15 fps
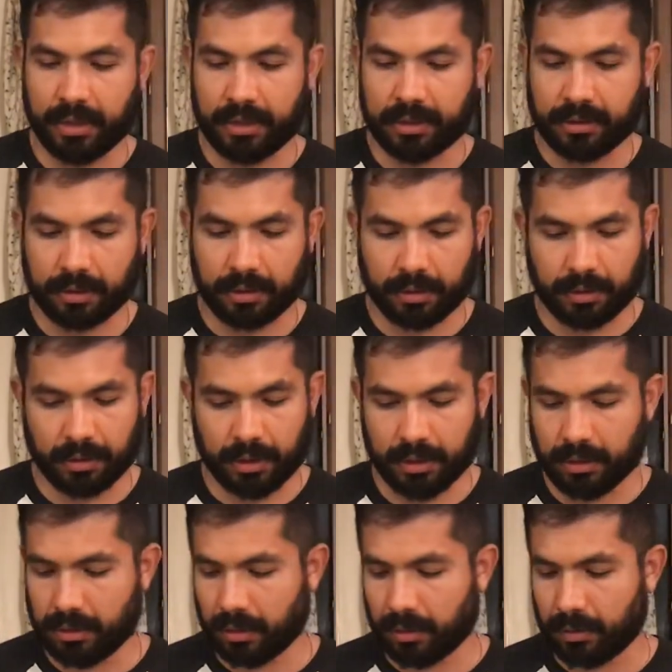is their
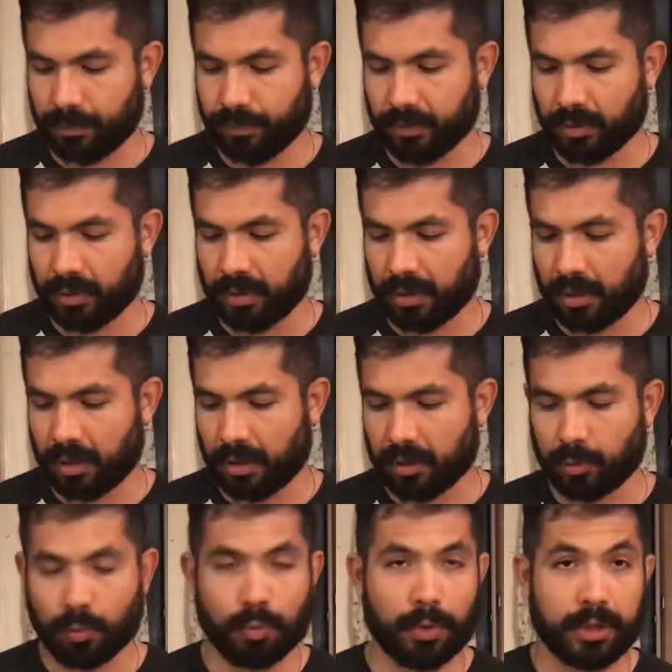insole. They call
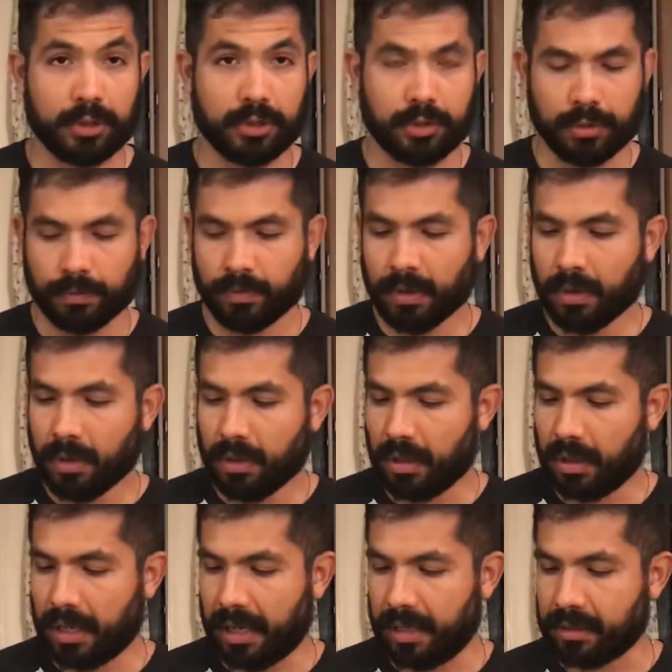it work shoe.
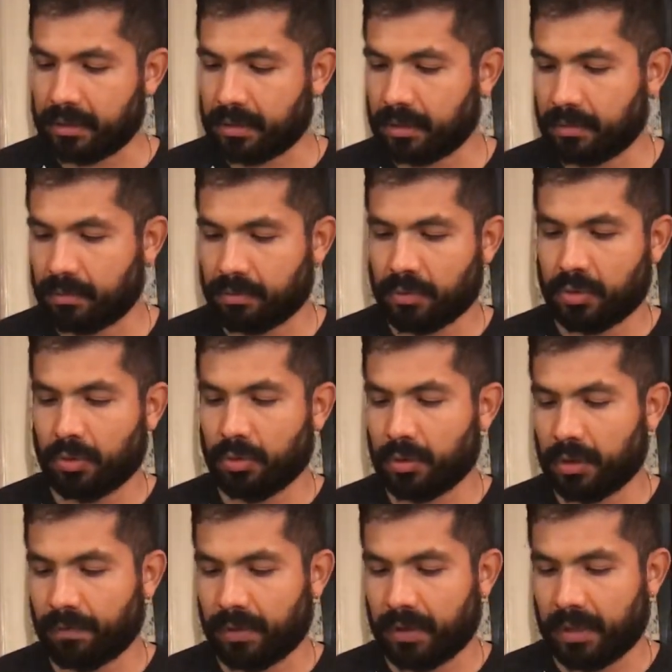It has two
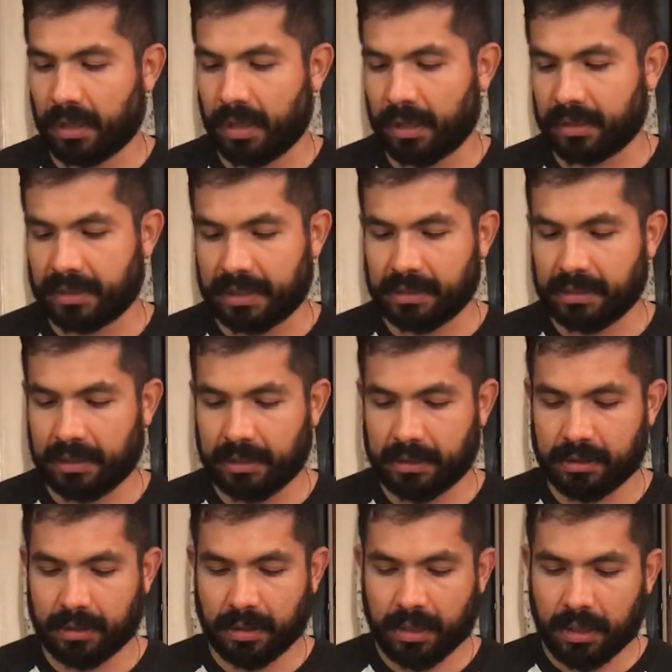different
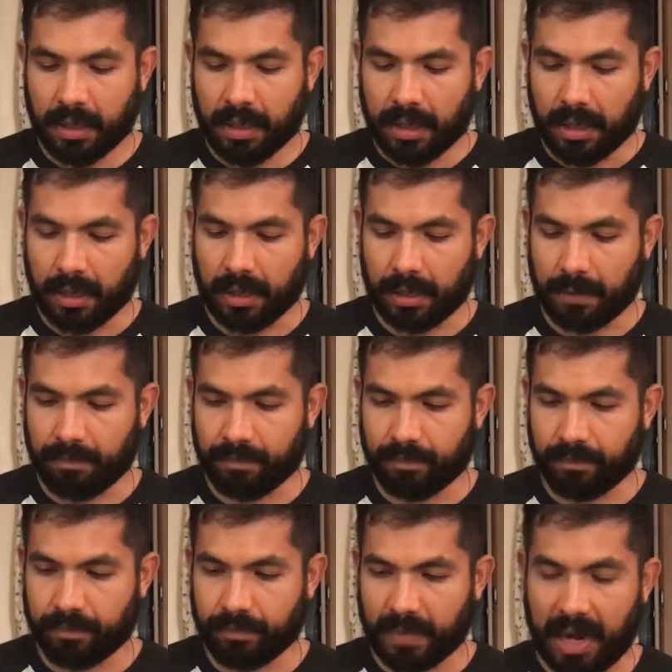densities.
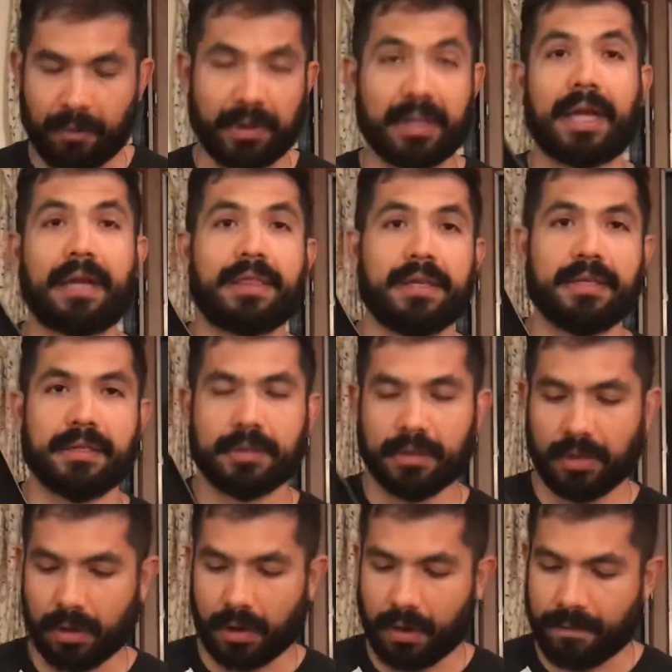I really like this.
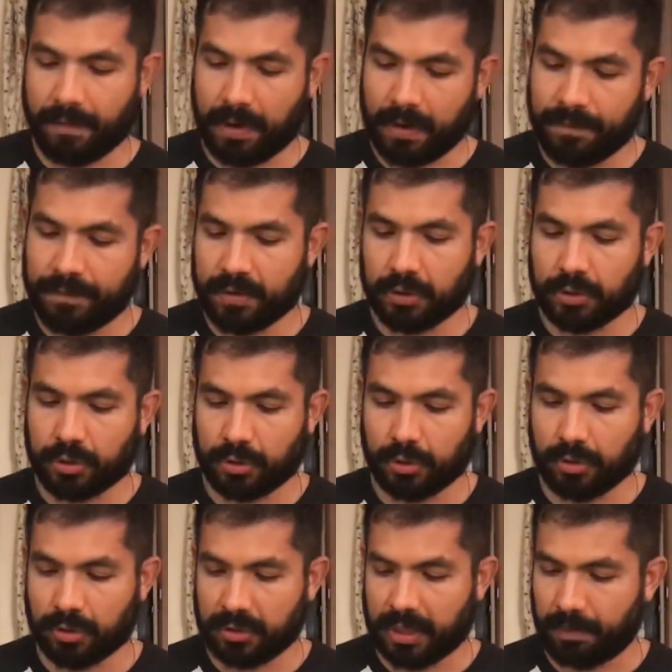There are very few
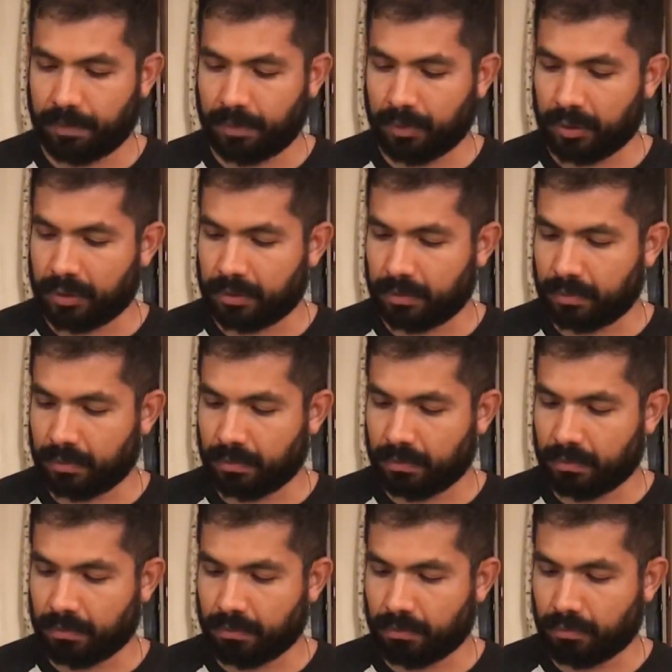shoes that put
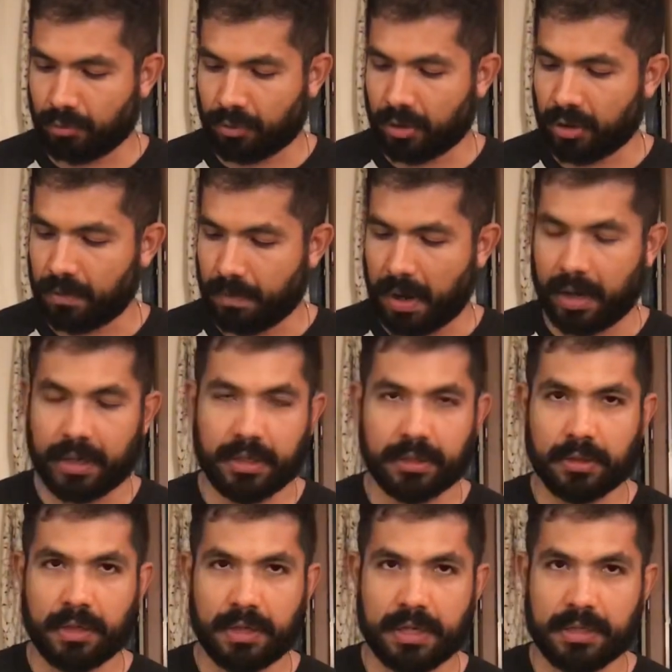good money
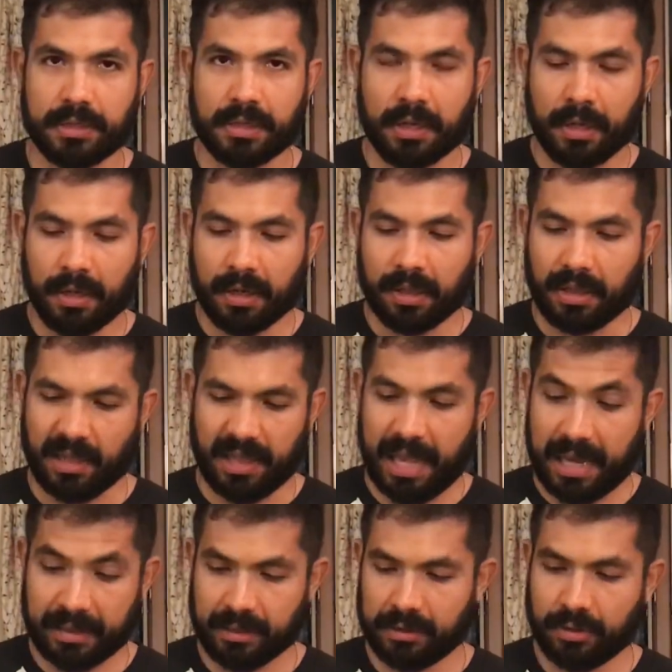into this. The
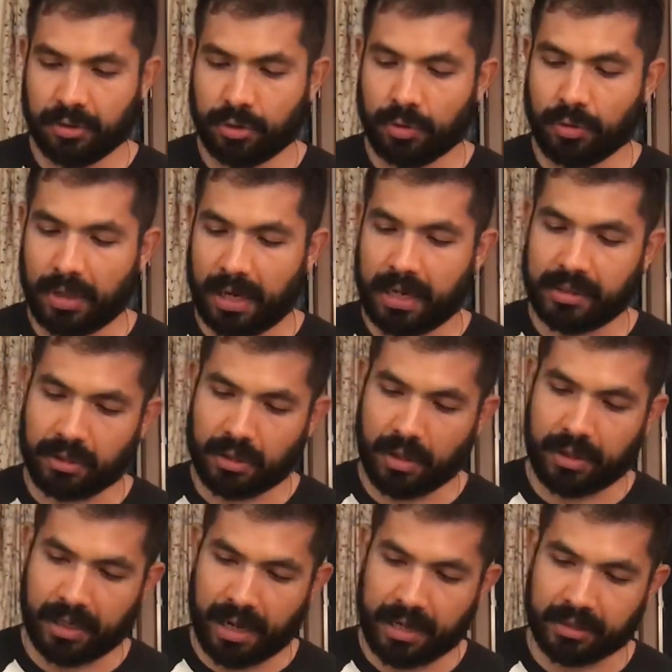last shoe that I
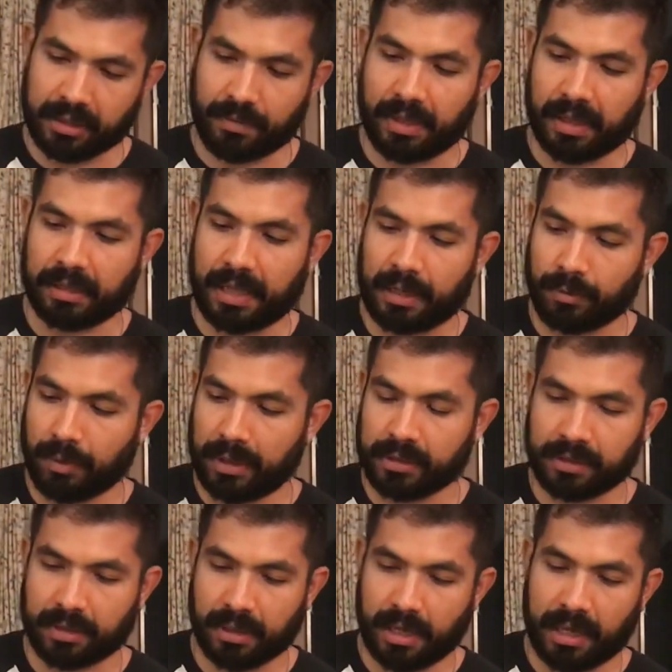saw that had something like that
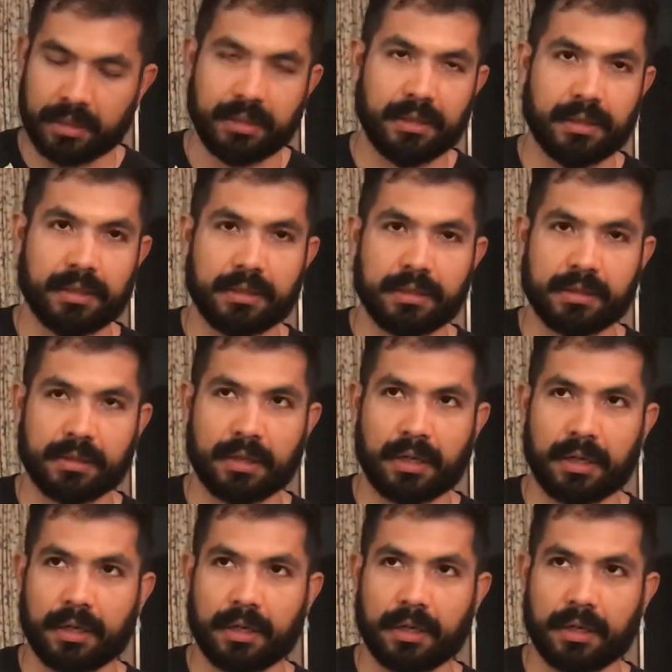was the Adidas